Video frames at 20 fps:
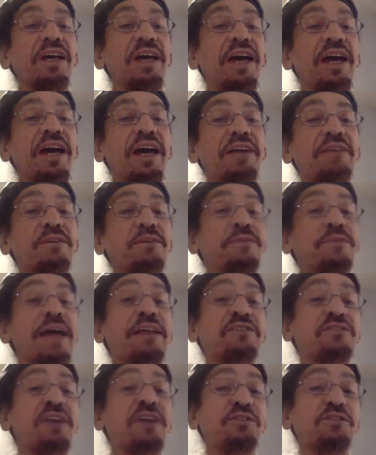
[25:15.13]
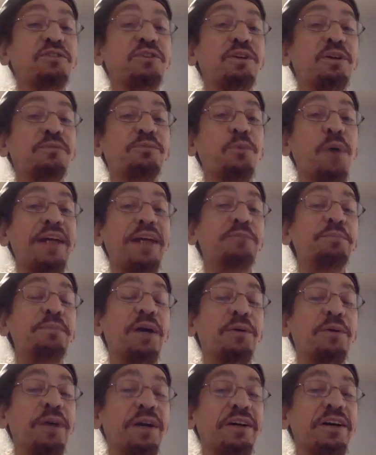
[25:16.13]
And that section of white
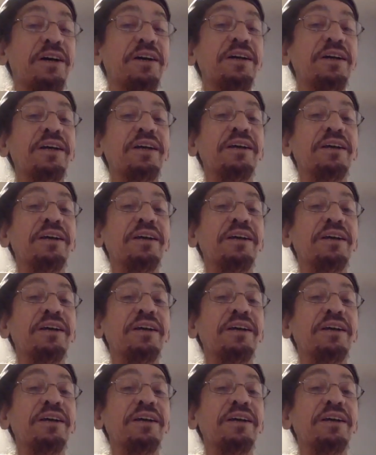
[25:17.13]
America